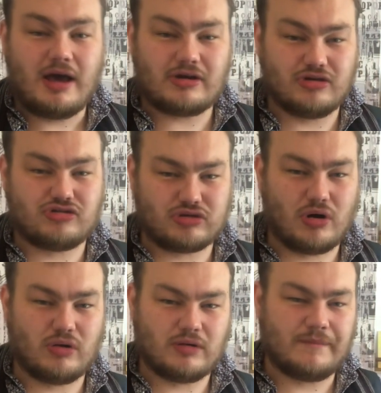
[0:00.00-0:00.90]

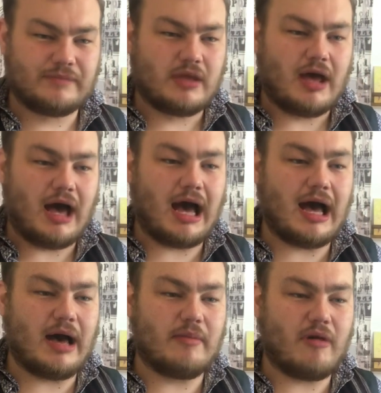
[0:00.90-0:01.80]
control
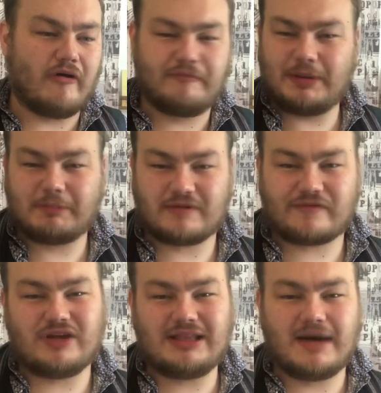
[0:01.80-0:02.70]
of people's
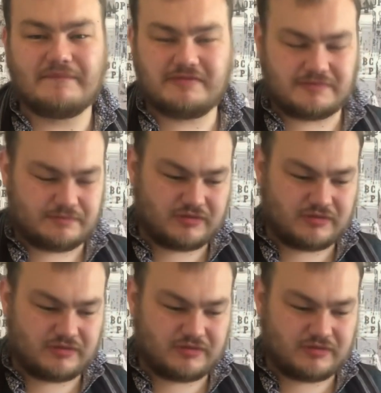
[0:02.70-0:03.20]
freedoms.